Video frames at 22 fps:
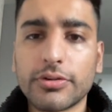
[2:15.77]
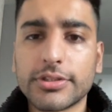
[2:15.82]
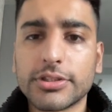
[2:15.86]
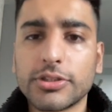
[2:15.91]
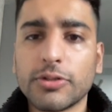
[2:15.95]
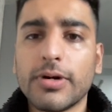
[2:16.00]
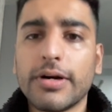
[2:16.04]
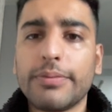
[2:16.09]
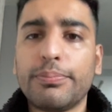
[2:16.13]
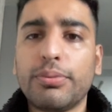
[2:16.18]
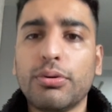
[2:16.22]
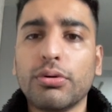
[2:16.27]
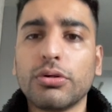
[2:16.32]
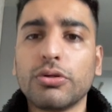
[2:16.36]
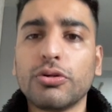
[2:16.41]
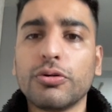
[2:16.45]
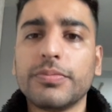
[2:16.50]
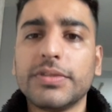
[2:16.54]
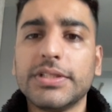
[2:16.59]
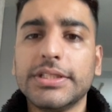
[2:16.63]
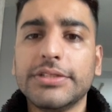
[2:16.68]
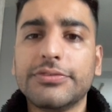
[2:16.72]
So I pulled
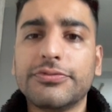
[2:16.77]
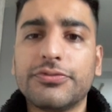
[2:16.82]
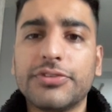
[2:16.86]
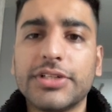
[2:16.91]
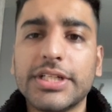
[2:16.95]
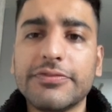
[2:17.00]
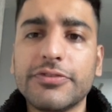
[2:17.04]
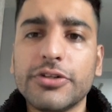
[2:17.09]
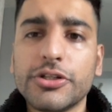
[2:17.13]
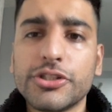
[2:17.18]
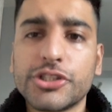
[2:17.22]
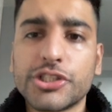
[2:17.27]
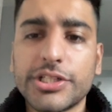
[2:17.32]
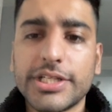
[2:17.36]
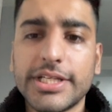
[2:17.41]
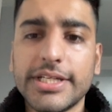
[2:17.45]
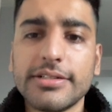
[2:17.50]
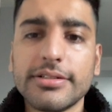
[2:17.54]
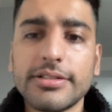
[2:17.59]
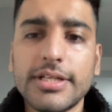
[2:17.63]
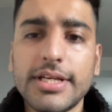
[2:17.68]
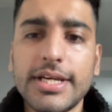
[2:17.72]
up the free version
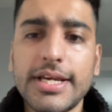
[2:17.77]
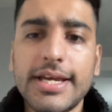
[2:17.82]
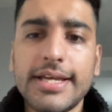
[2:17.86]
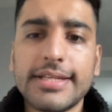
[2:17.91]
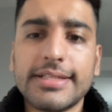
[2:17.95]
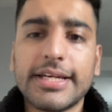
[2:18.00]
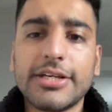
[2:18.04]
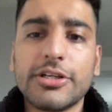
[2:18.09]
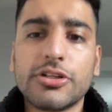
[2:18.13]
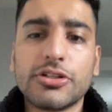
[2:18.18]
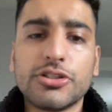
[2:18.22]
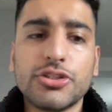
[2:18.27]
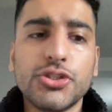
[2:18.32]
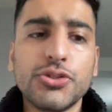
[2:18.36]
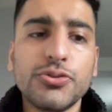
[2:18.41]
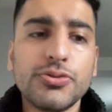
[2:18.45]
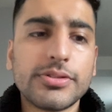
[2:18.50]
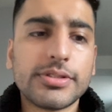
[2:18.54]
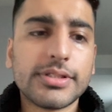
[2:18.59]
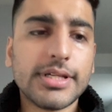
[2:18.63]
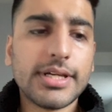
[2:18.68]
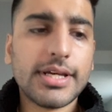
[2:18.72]
here that you can
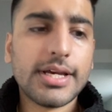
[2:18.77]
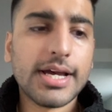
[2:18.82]
use,